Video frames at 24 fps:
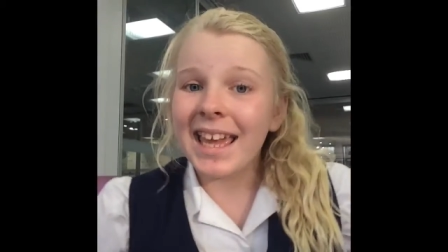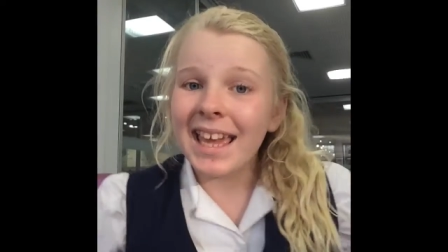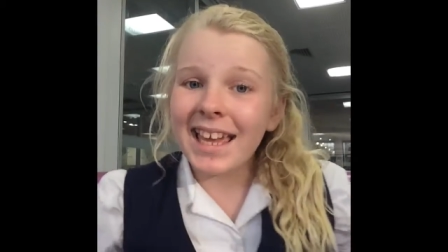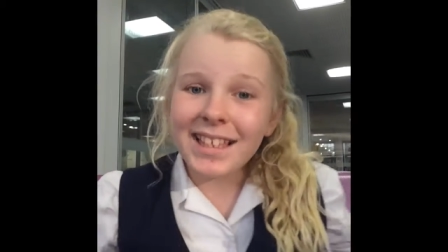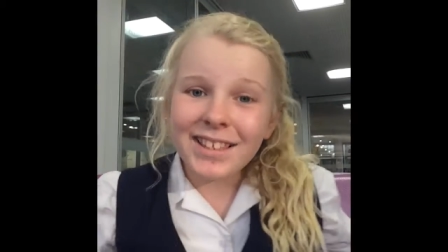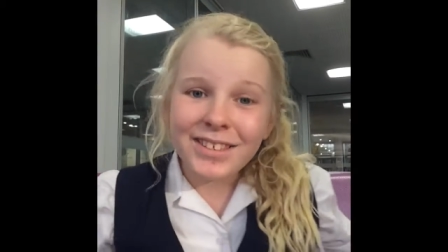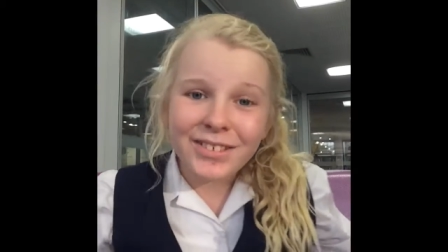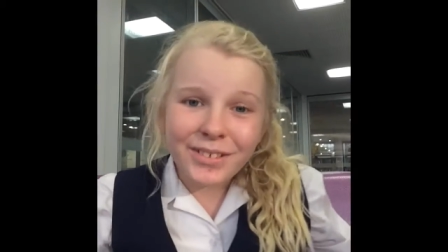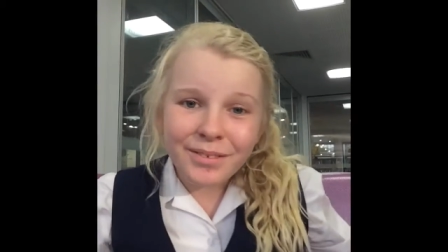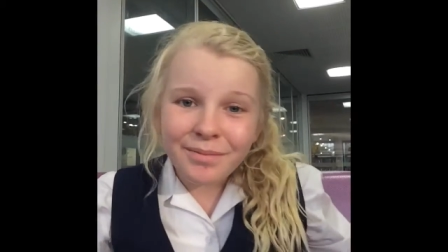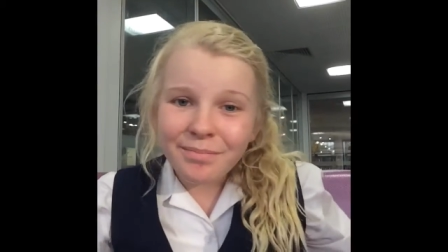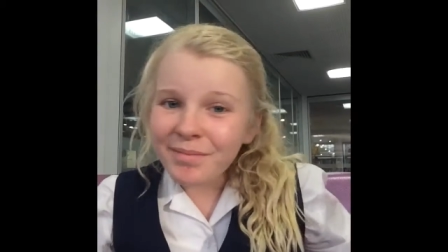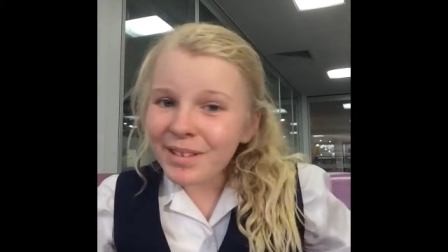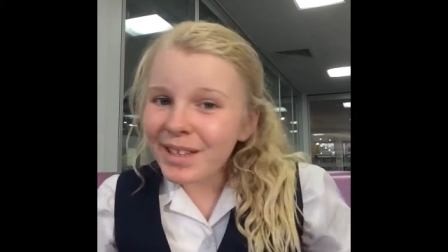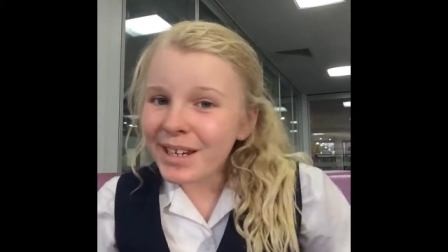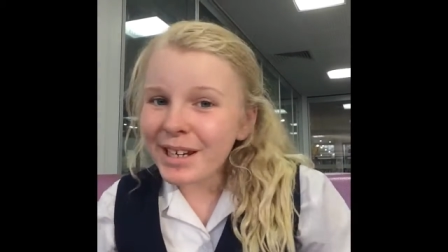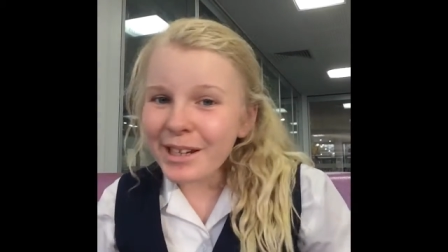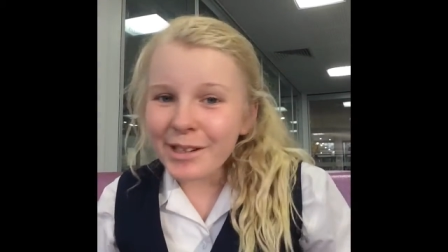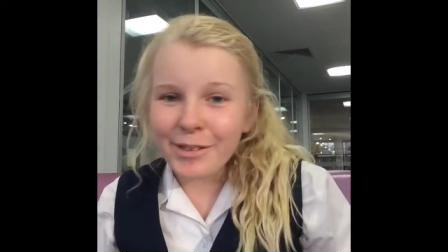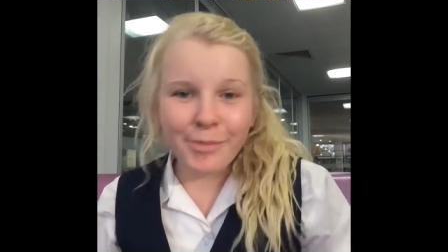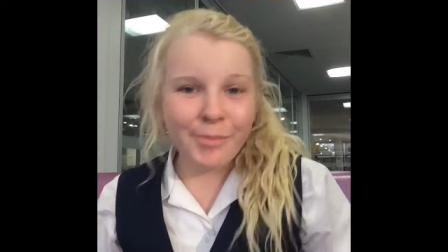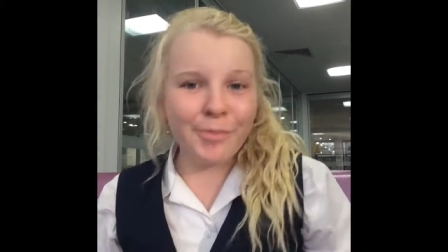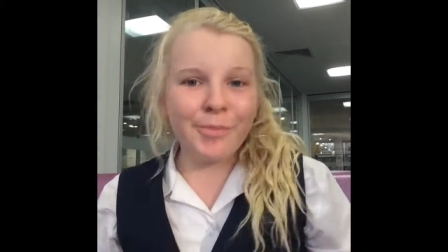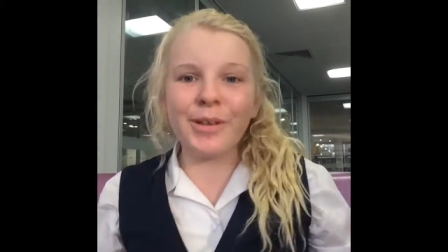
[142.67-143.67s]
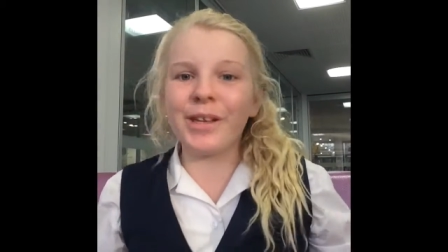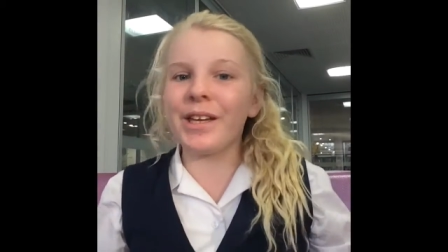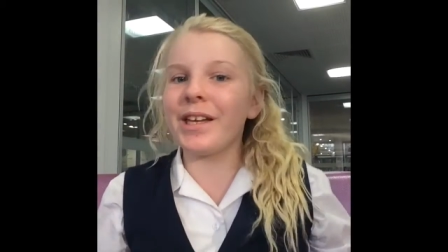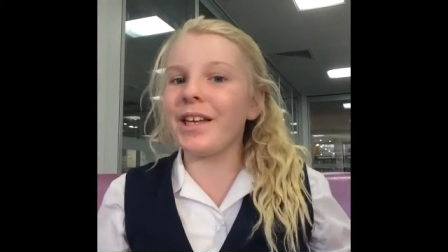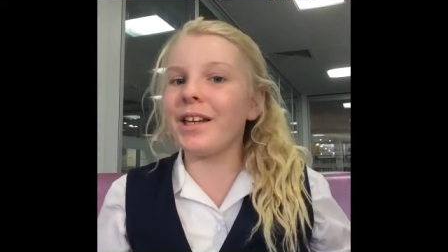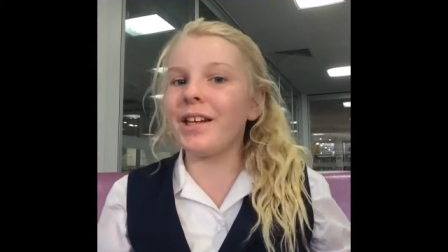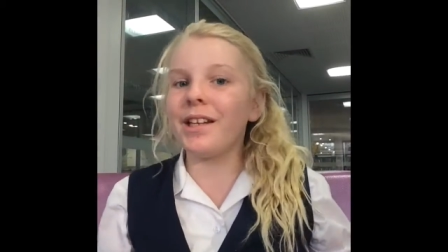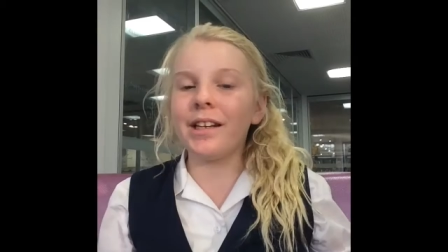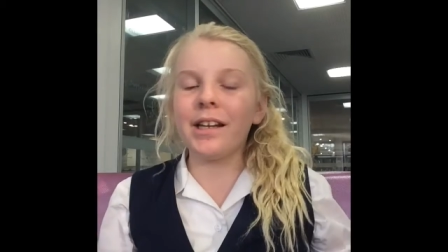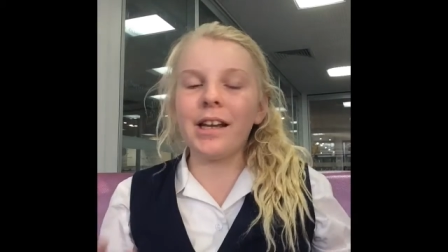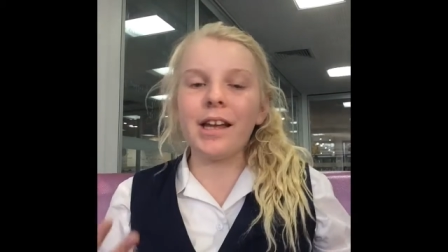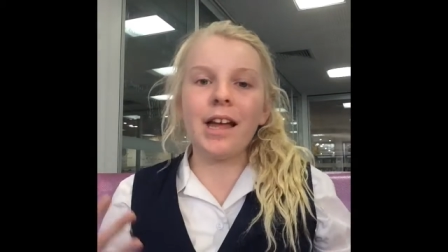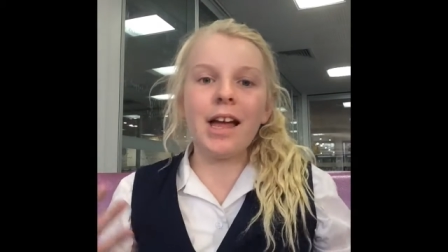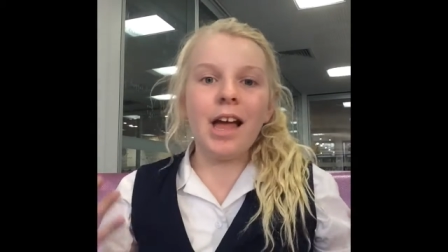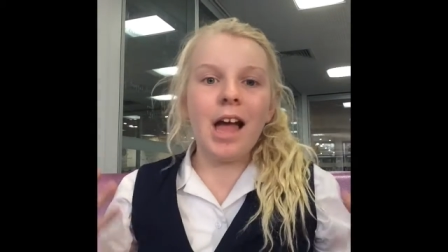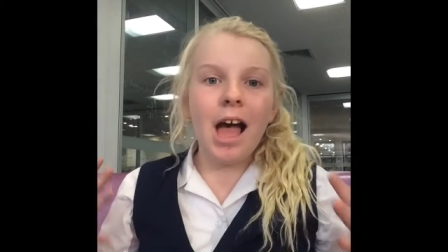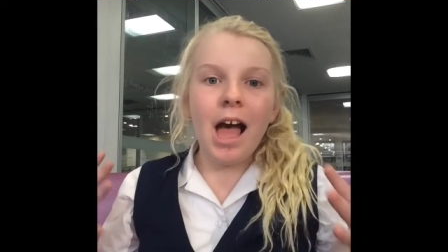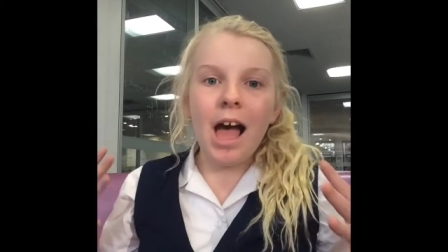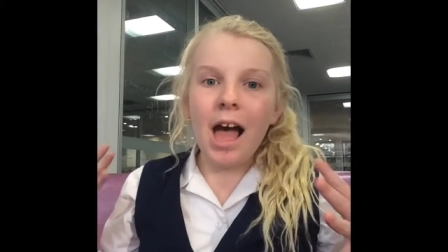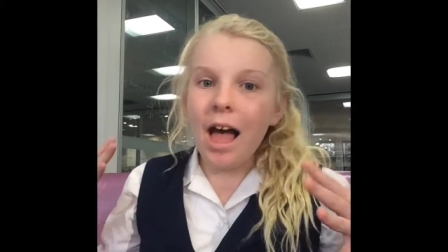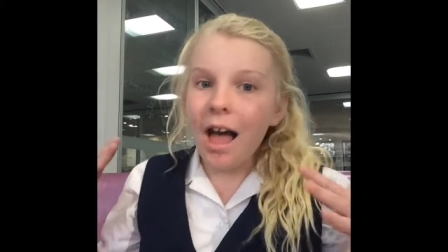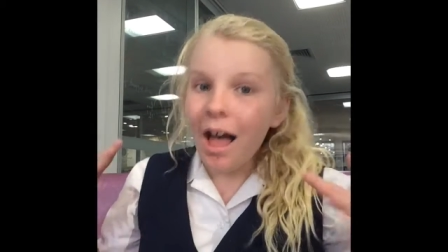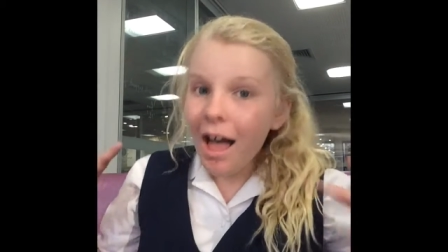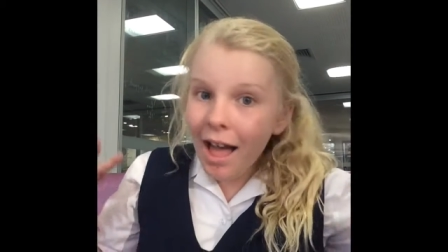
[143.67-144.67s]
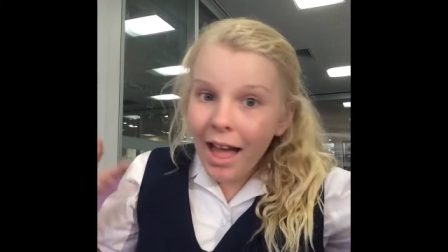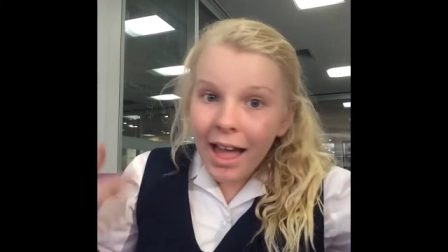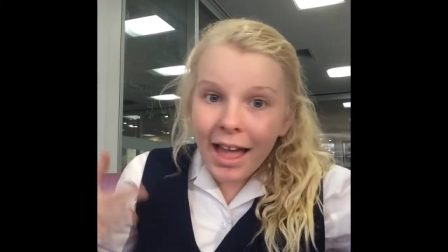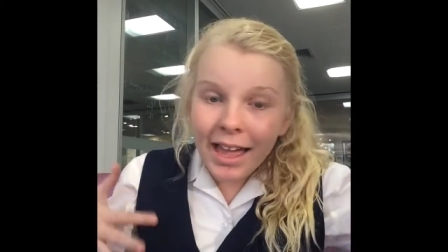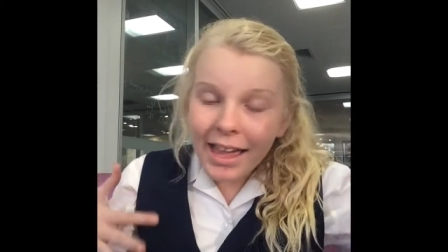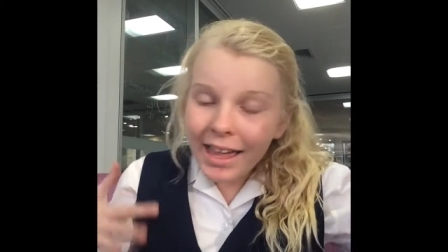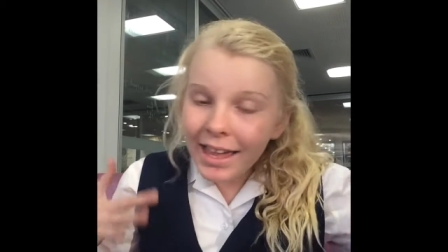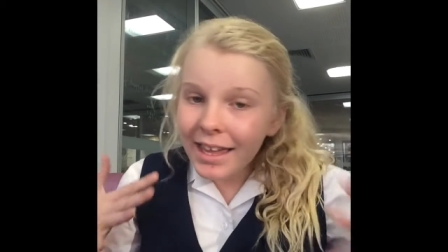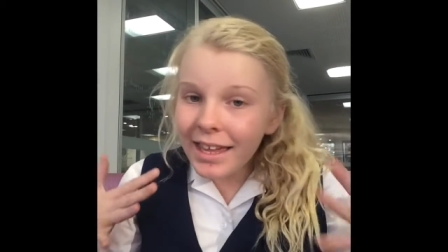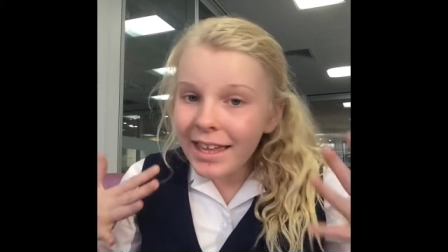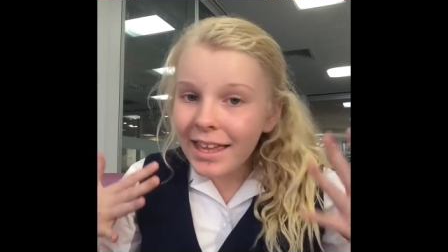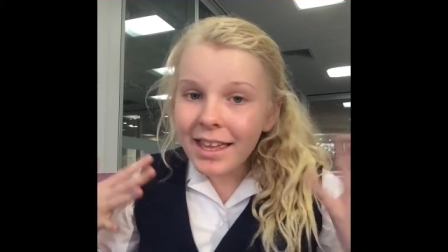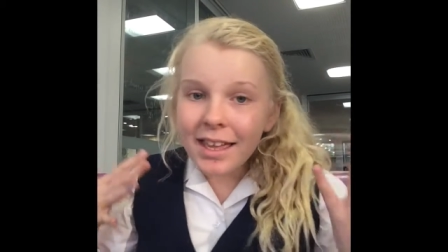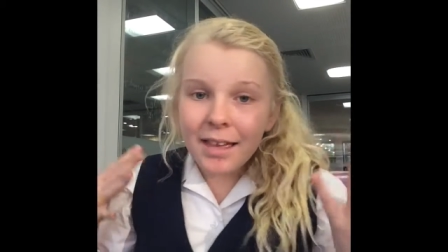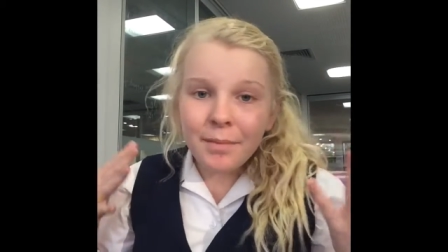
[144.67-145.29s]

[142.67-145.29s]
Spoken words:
Hate to admit it, but I